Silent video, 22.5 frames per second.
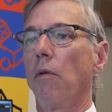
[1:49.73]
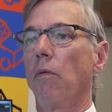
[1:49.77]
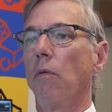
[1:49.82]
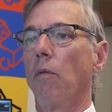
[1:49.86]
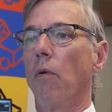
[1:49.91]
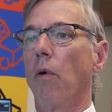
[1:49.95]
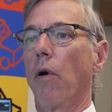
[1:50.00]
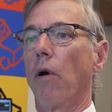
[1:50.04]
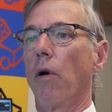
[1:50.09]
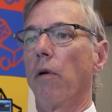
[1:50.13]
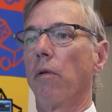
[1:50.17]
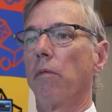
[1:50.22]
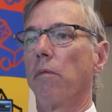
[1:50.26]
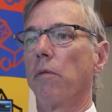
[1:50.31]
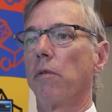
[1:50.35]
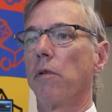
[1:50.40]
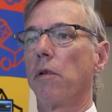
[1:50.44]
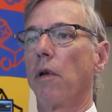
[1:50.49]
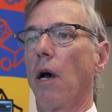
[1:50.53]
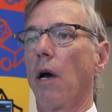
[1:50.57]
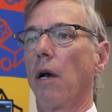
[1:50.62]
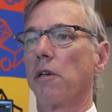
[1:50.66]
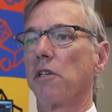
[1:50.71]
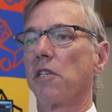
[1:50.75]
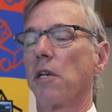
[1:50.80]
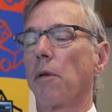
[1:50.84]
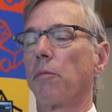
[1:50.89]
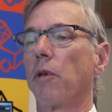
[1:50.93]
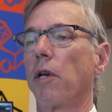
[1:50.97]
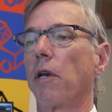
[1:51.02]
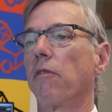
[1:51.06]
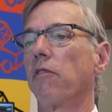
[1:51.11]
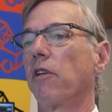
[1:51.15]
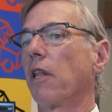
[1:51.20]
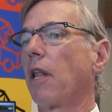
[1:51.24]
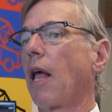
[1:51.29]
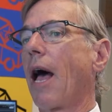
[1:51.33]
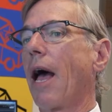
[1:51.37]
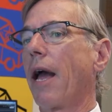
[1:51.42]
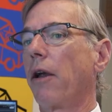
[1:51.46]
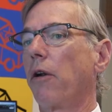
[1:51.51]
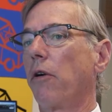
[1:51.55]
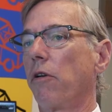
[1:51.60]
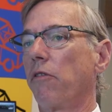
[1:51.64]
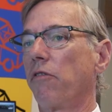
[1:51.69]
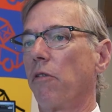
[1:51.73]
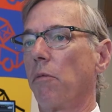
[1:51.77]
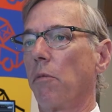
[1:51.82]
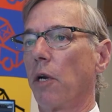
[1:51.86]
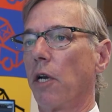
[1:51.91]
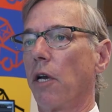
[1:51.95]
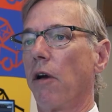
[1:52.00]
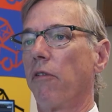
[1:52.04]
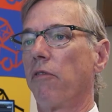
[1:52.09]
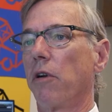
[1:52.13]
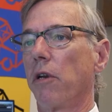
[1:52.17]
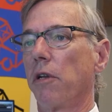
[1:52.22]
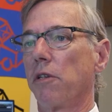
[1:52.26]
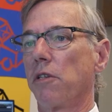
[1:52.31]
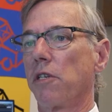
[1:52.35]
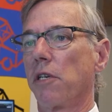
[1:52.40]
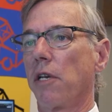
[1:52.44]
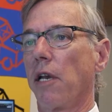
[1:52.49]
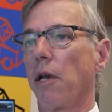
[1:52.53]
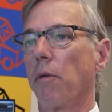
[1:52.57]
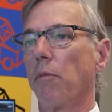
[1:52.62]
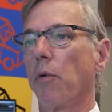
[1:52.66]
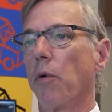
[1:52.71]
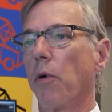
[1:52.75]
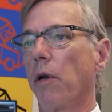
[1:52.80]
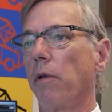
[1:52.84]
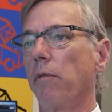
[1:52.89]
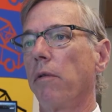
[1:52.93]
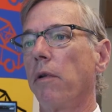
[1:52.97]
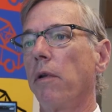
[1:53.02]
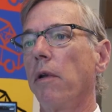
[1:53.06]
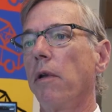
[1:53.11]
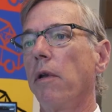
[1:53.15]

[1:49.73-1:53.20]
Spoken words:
were something of a laggard from a governance standpoint.